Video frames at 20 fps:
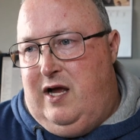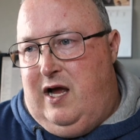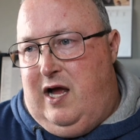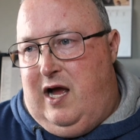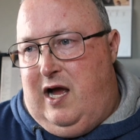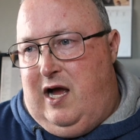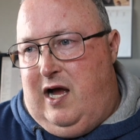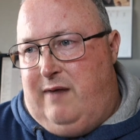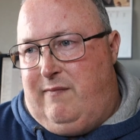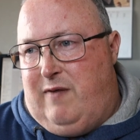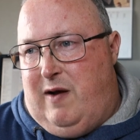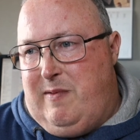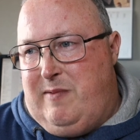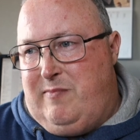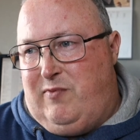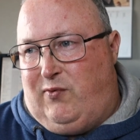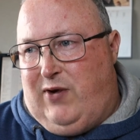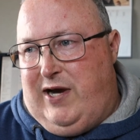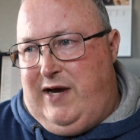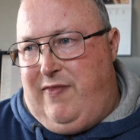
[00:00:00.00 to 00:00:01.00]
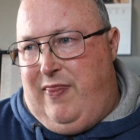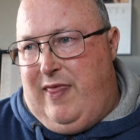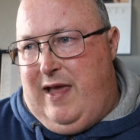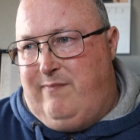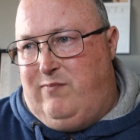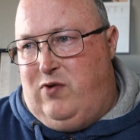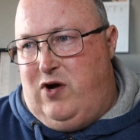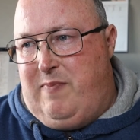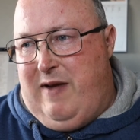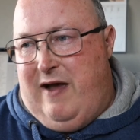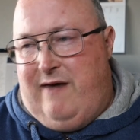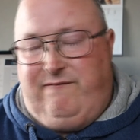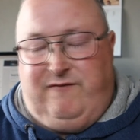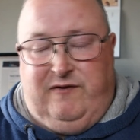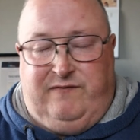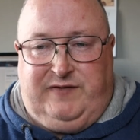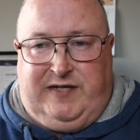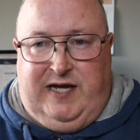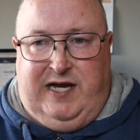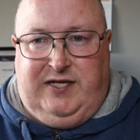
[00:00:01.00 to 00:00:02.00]
I remember reading that book about
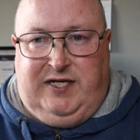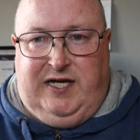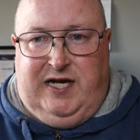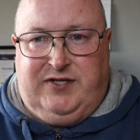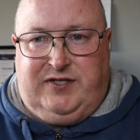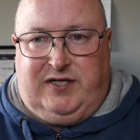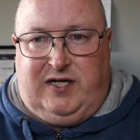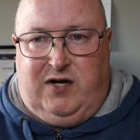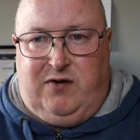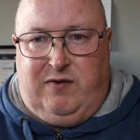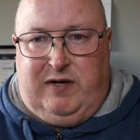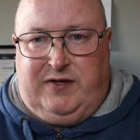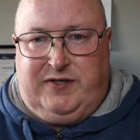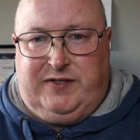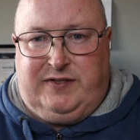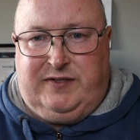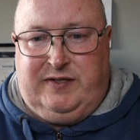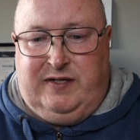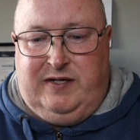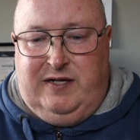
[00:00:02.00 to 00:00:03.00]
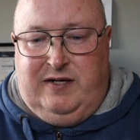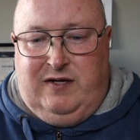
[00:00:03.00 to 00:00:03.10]
15 years ago and I was